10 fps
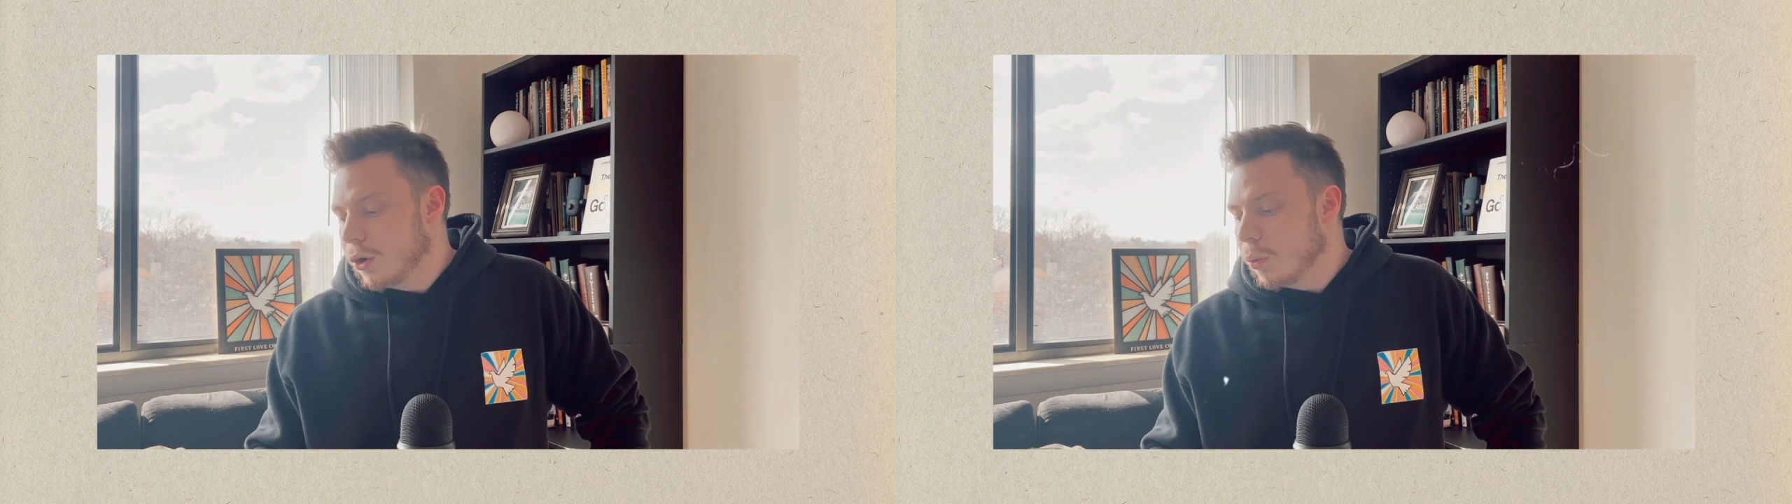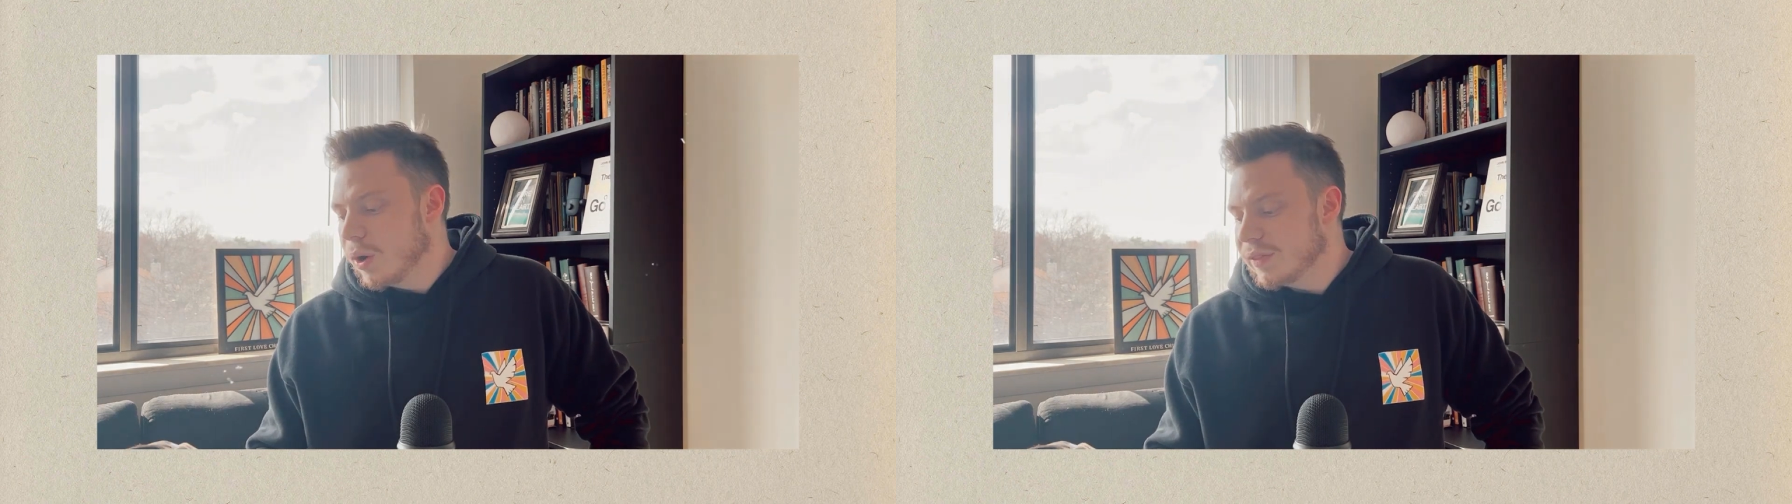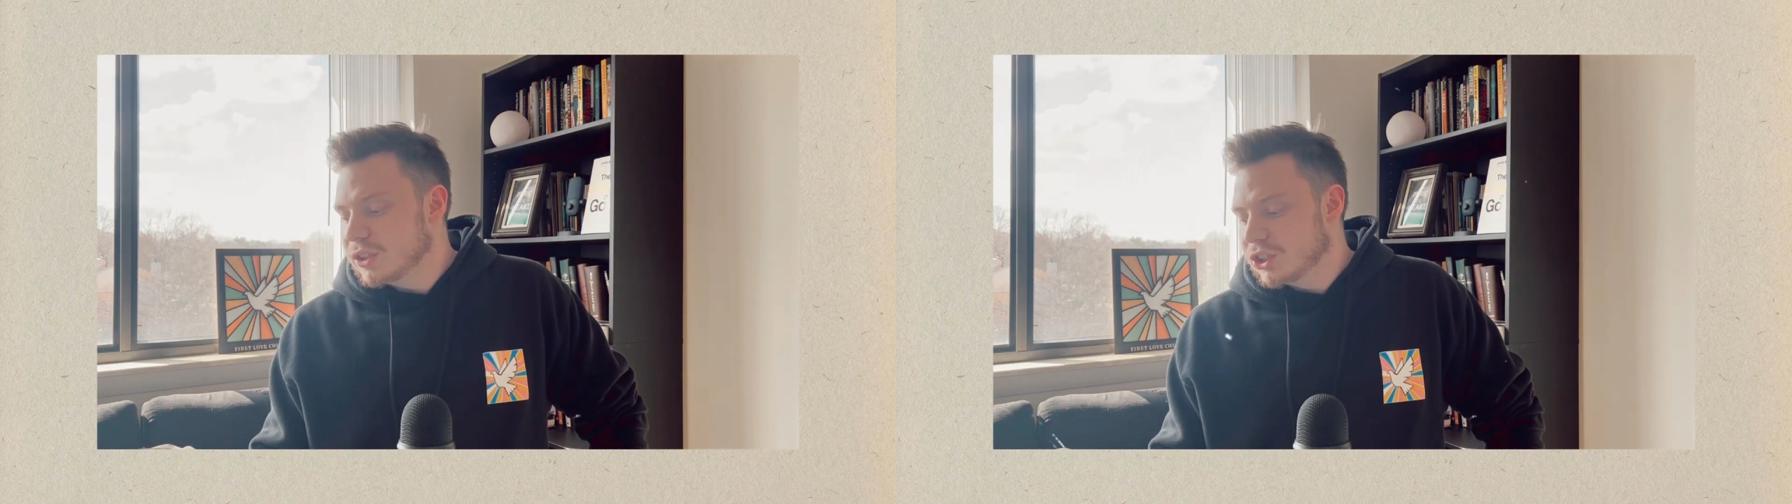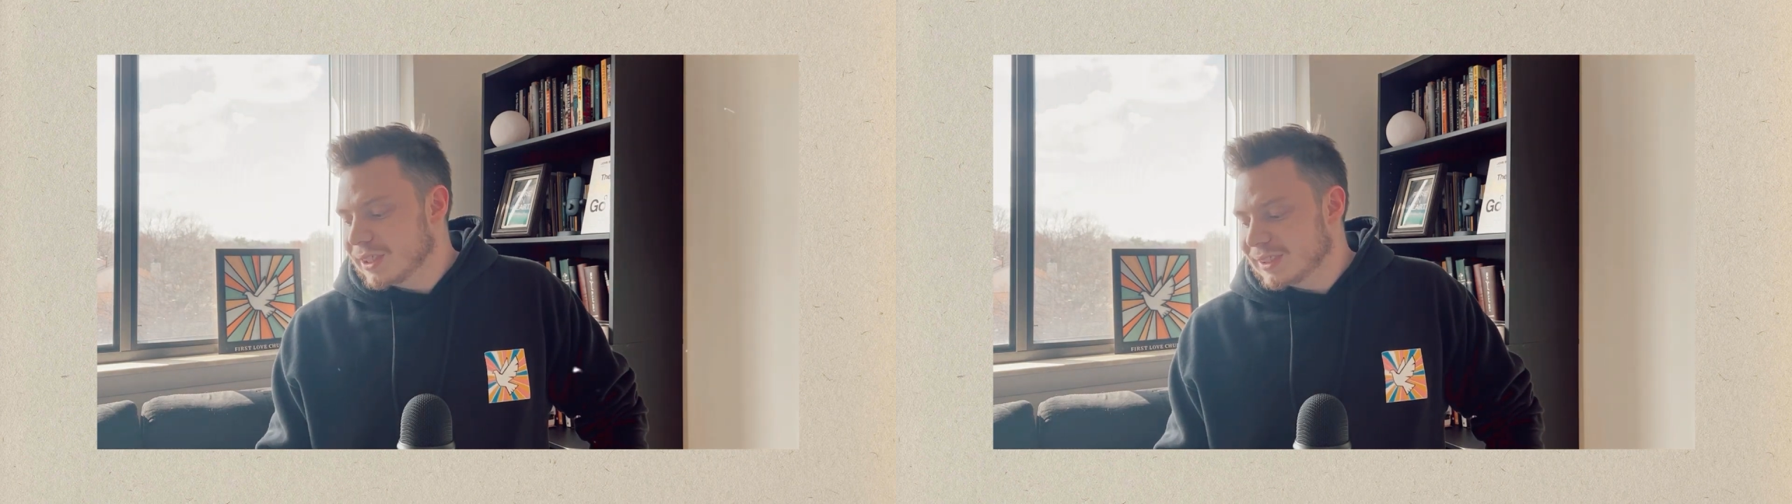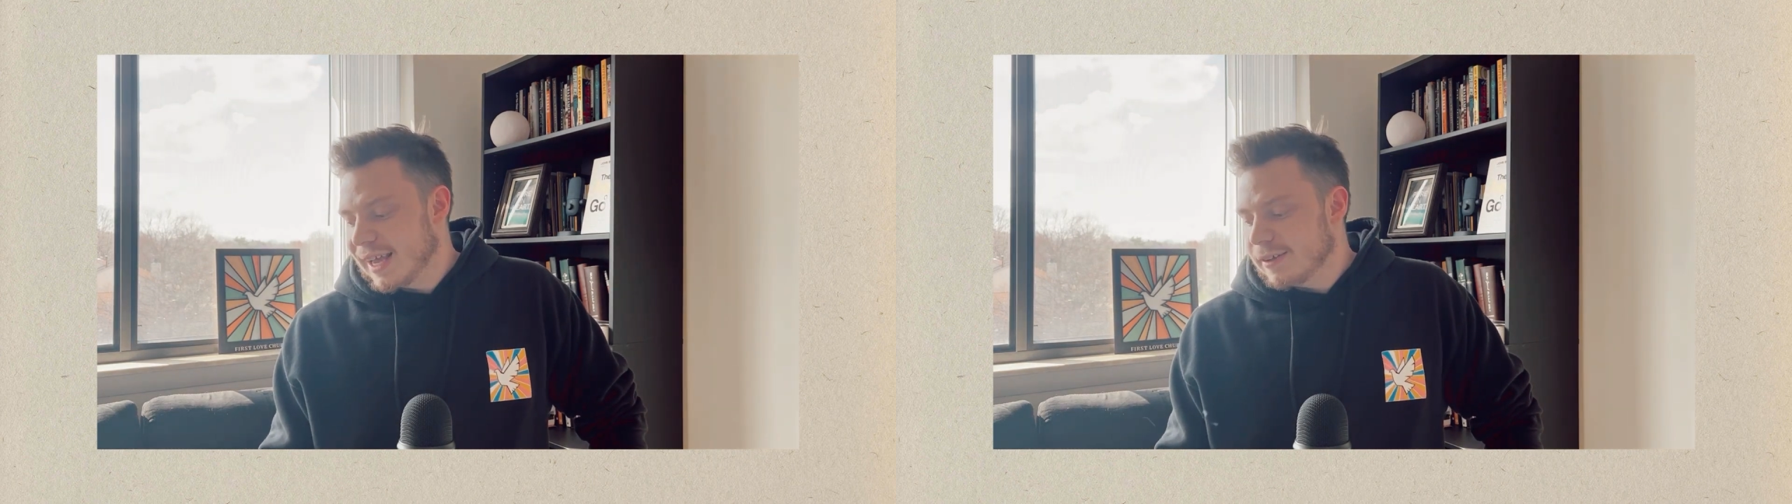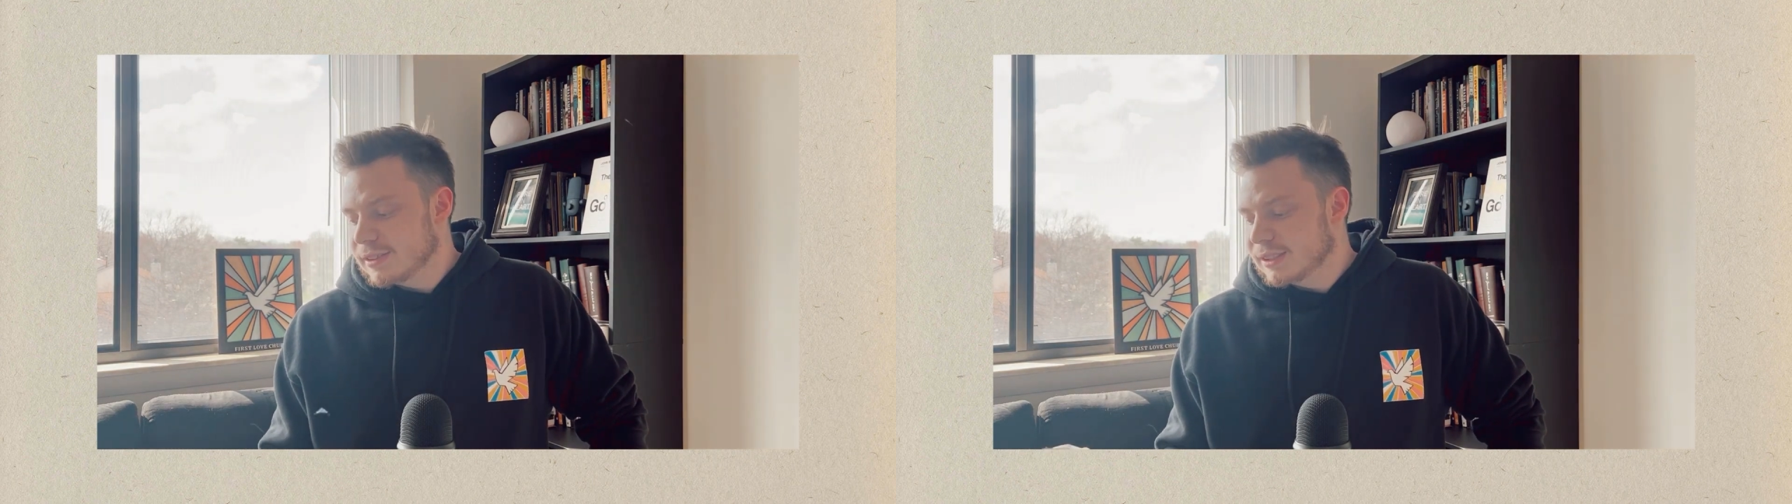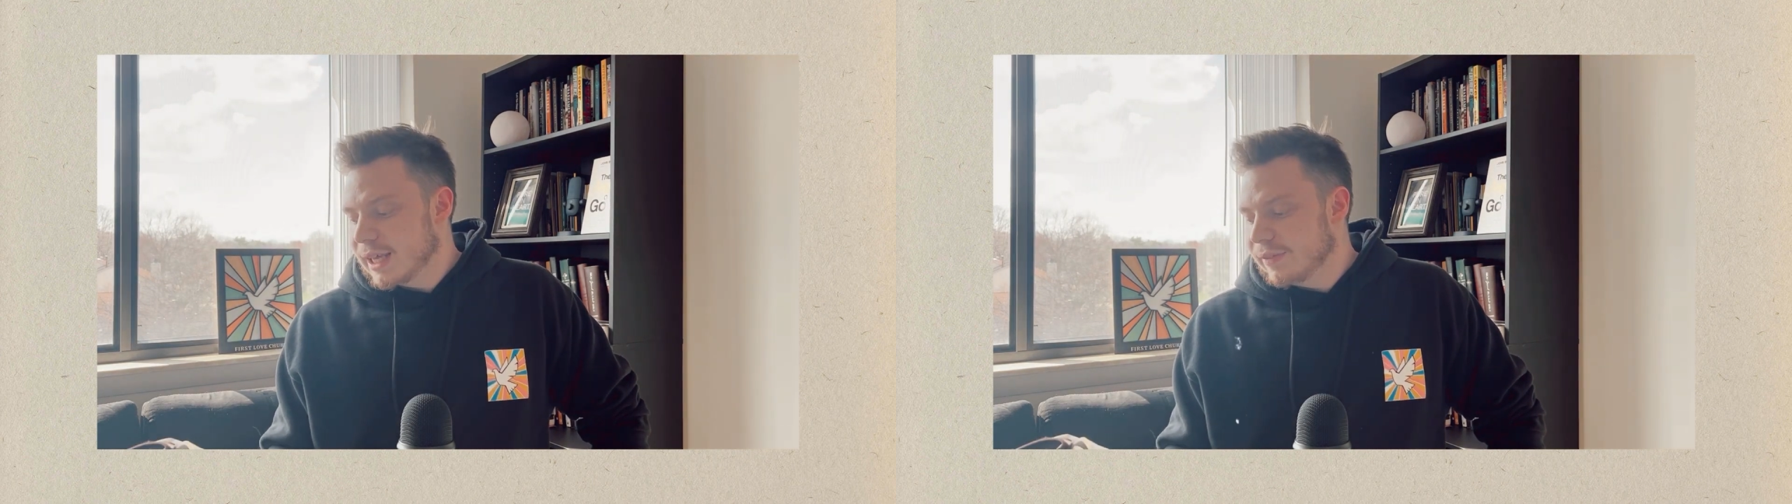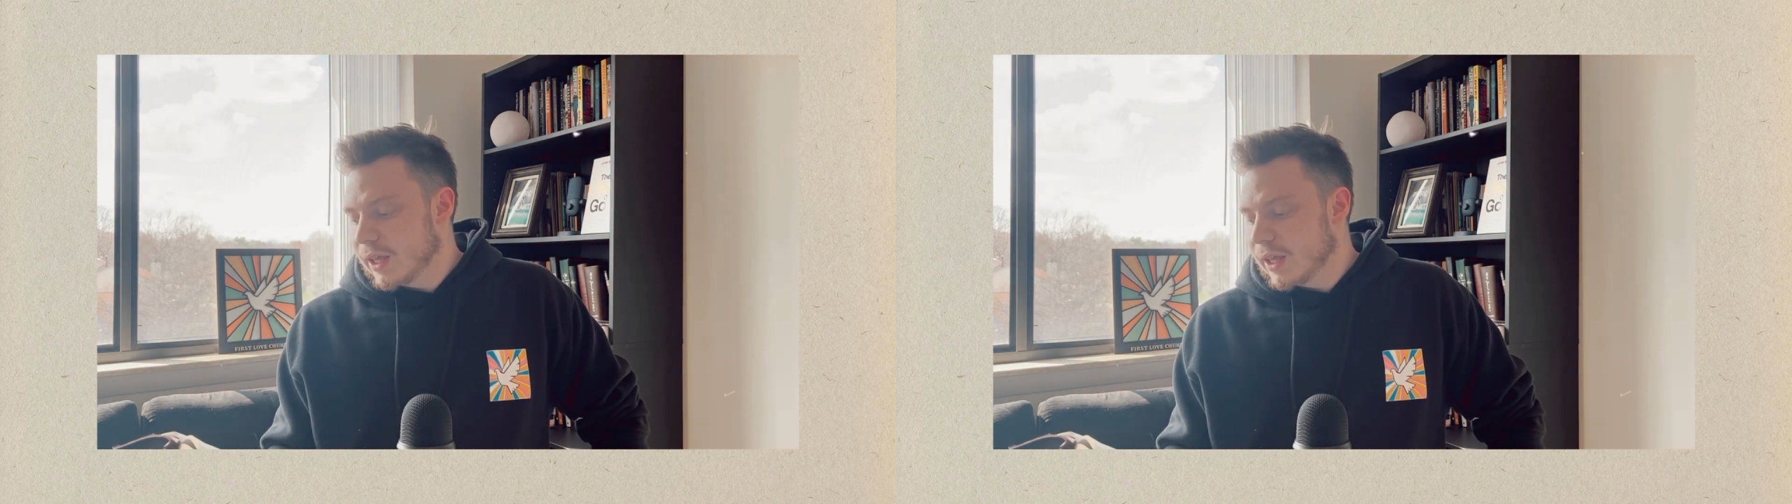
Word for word: When the Gentiles sin,